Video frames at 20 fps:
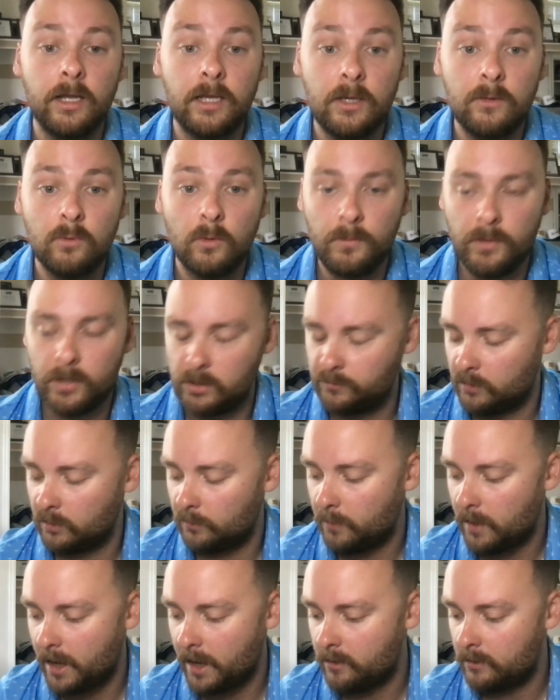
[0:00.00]
He will pitch for the
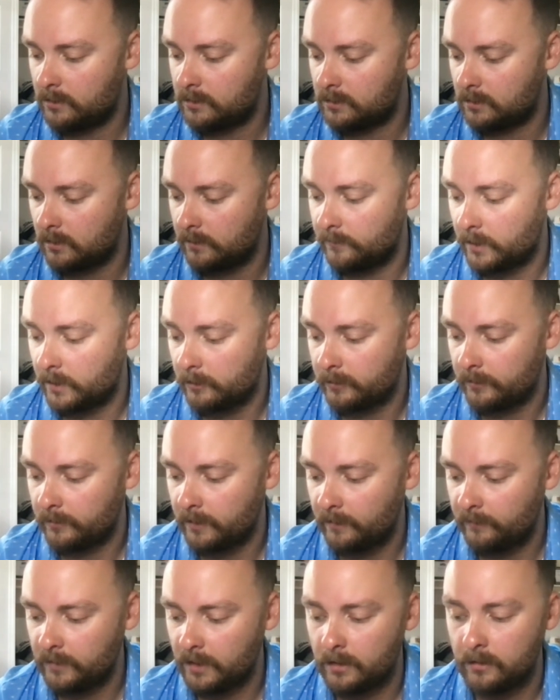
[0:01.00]
Pirates, the veteran
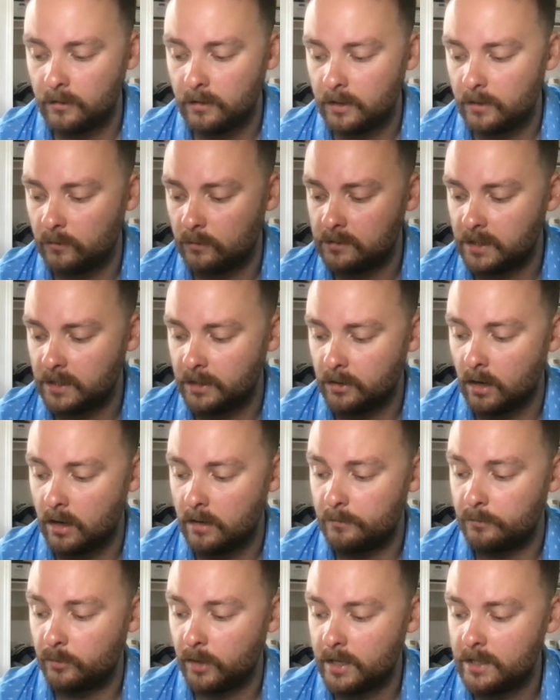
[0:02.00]
left-hander. He will take
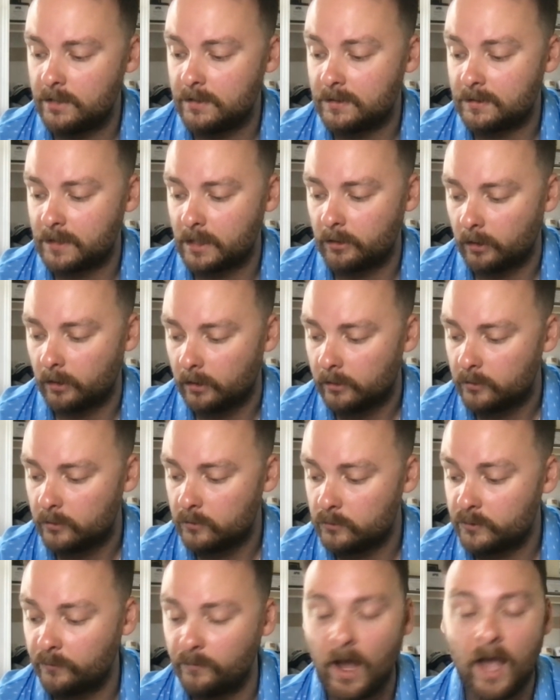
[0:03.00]
on Brady Singer,
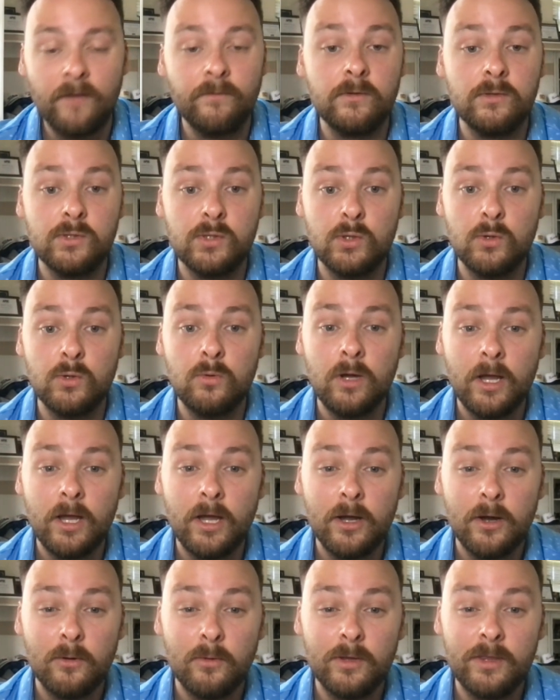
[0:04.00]
who's 5-2
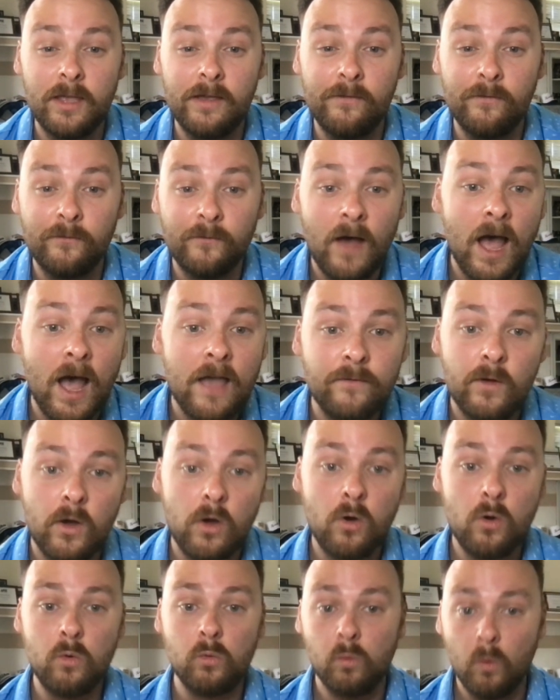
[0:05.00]
with a
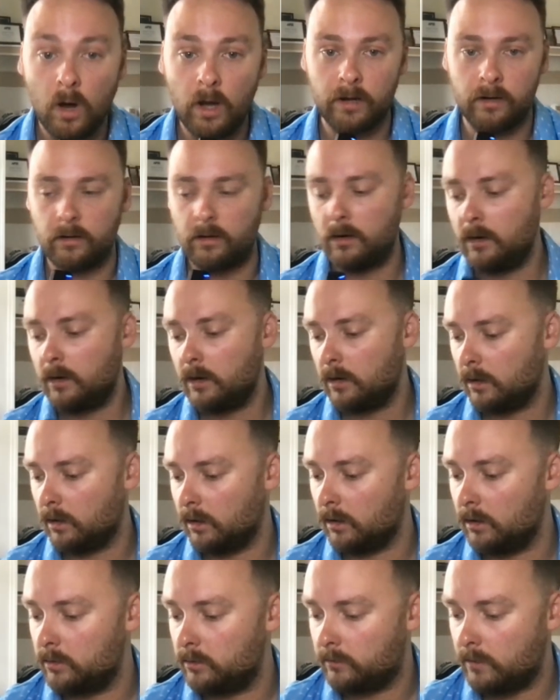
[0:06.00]
.501
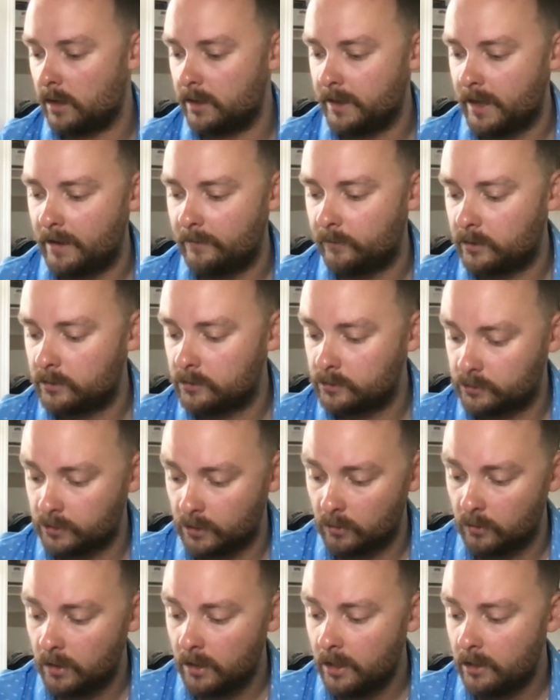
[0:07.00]
earned run average.
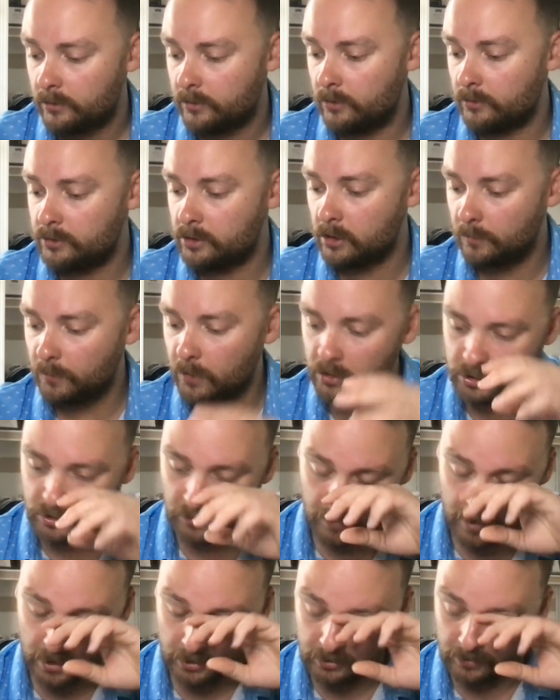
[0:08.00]
So those are your
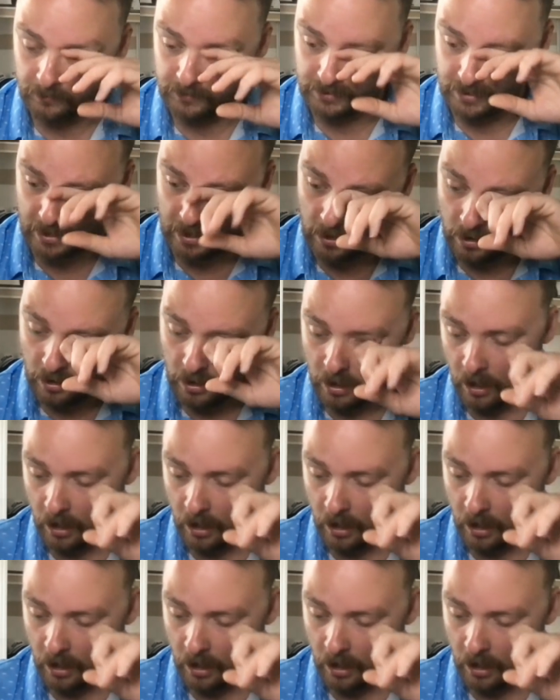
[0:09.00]
pitching matchups there.